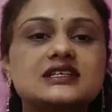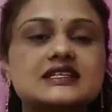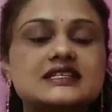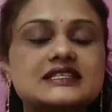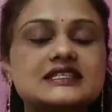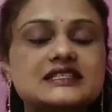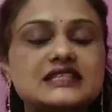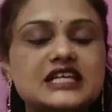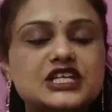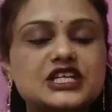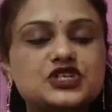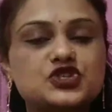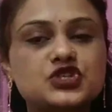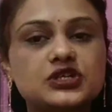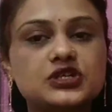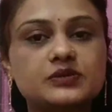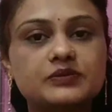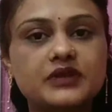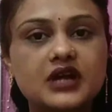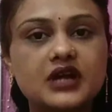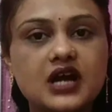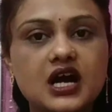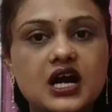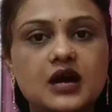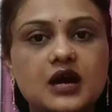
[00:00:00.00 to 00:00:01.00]
is
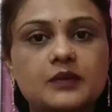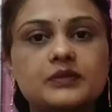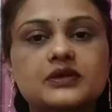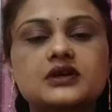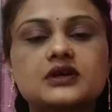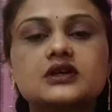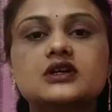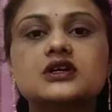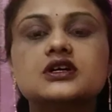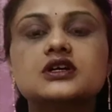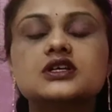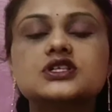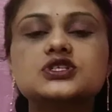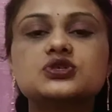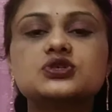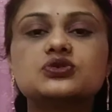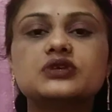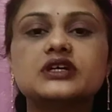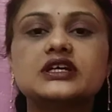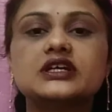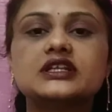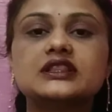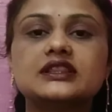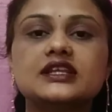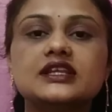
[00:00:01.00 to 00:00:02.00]
Natrum Carb. So
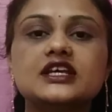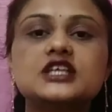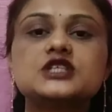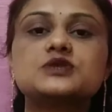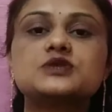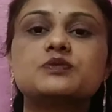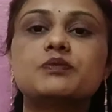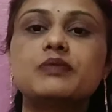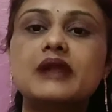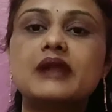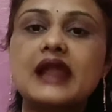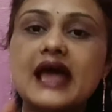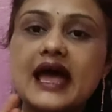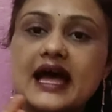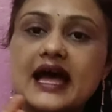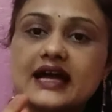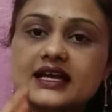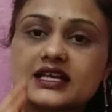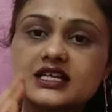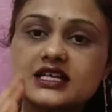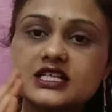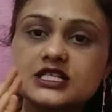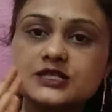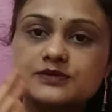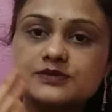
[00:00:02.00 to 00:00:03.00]
in this,
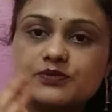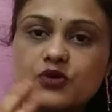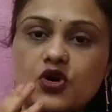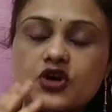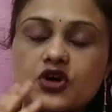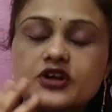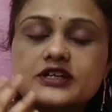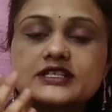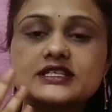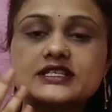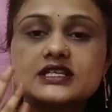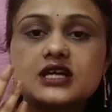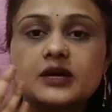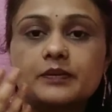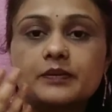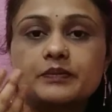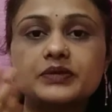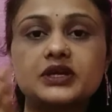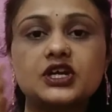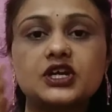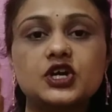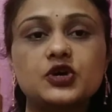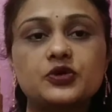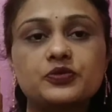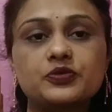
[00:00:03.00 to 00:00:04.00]
black spots
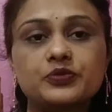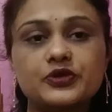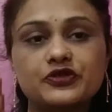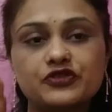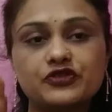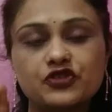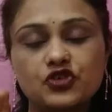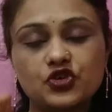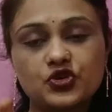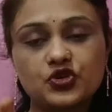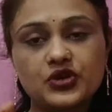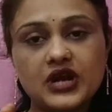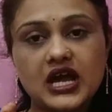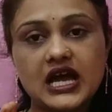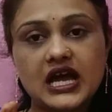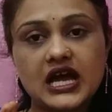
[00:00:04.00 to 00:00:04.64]
appear before